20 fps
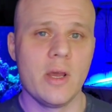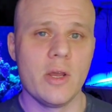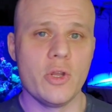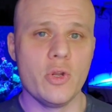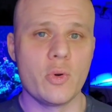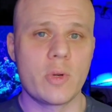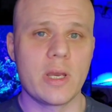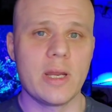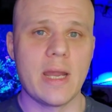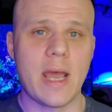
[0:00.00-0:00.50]

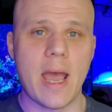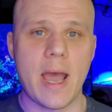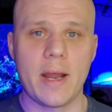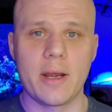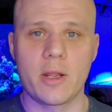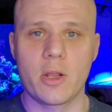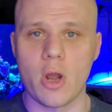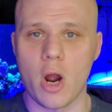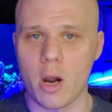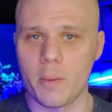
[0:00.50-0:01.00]
you can
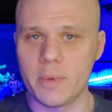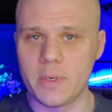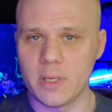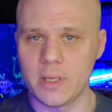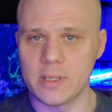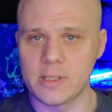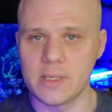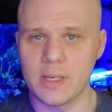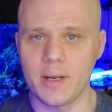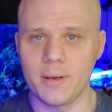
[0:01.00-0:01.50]
add carbon to
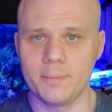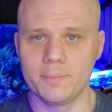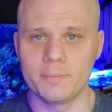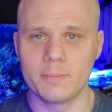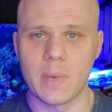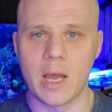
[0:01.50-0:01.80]
the setup.